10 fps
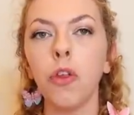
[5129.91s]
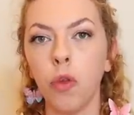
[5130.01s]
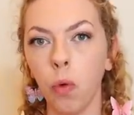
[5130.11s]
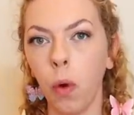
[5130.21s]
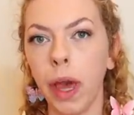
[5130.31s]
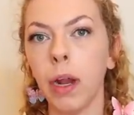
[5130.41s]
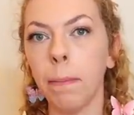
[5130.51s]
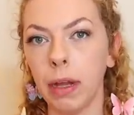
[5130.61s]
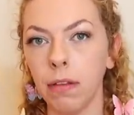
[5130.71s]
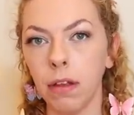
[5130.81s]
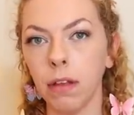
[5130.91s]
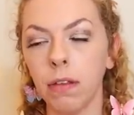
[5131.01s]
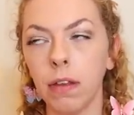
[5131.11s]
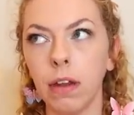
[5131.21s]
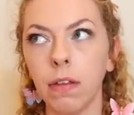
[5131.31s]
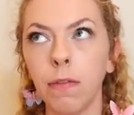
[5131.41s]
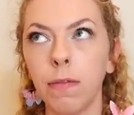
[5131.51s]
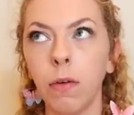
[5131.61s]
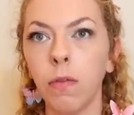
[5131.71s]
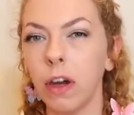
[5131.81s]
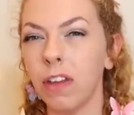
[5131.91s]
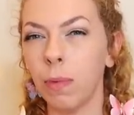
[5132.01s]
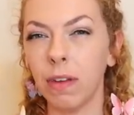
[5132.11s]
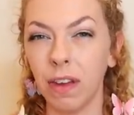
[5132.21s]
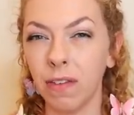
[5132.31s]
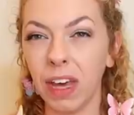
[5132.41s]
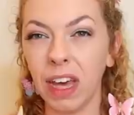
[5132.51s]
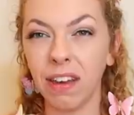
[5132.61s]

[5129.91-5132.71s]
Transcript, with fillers: joy and abundance. It doesn't feel very specific.